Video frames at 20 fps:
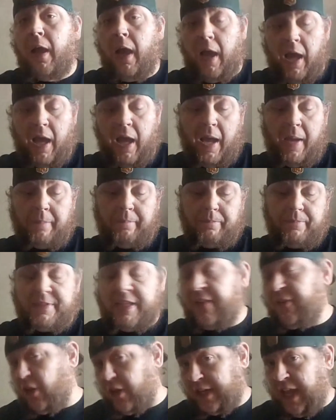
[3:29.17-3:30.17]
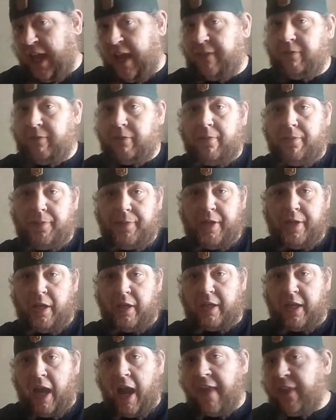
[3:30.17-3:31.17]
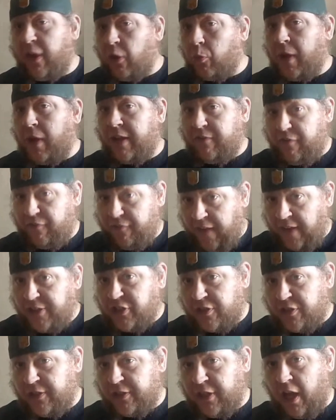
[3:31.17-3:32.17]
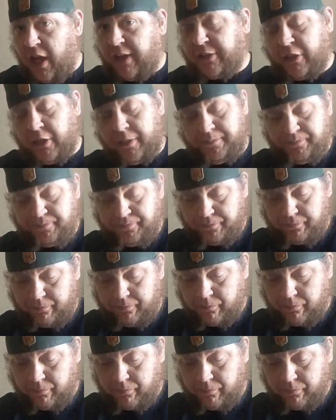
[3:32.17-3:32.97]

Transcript: David Arquette, the guy that went and fetched the doctor,